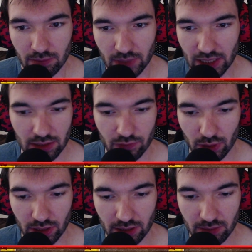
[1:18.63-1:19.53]
That's it for
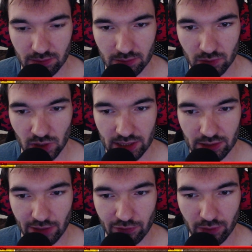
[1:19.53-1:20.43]
the gear, really
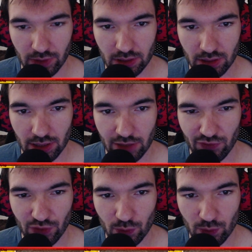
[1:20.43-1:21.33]
straightforward.
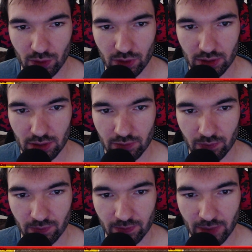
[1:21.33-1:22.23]
If you
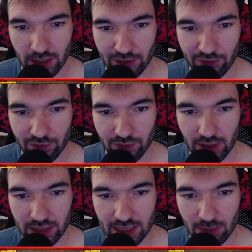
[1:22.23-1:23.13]
have,
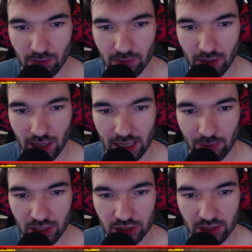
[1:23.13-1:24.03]
let's say, higher
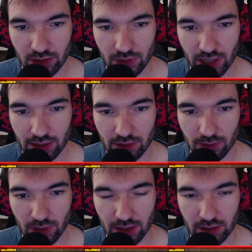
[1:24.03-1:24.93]
budget, you can
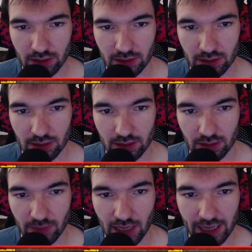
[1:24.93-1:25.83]
run
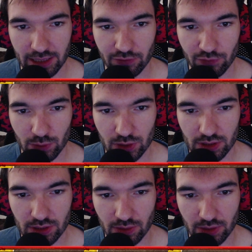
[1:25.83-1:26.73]
malign
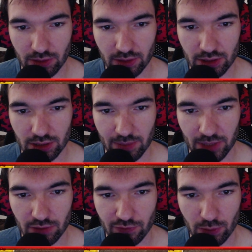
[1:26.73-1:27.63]
infusions, so the condition
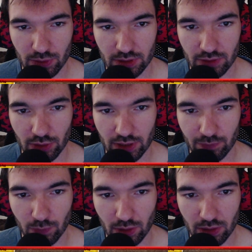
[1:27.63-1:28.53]
damage infusions for even
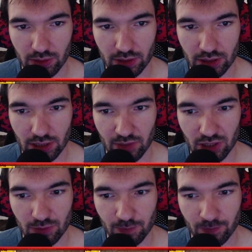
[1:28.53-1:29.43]
more condition damage.